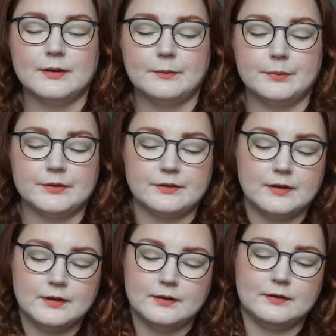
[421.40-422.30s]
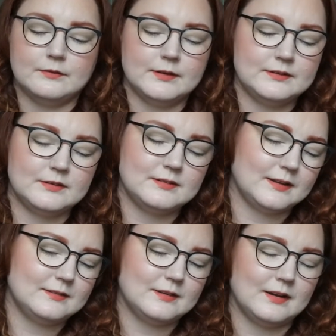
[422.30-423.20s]
them, but it's a
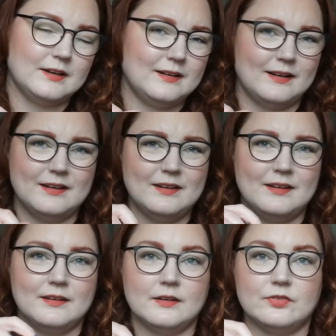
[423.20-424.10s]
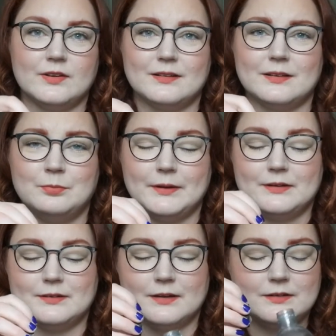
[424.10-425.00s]
scent that I like, if that
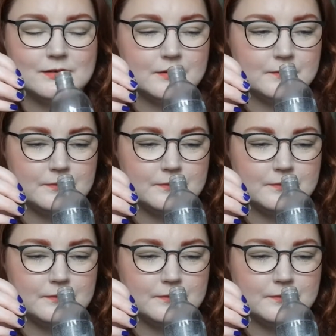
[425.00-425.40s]
makes sense.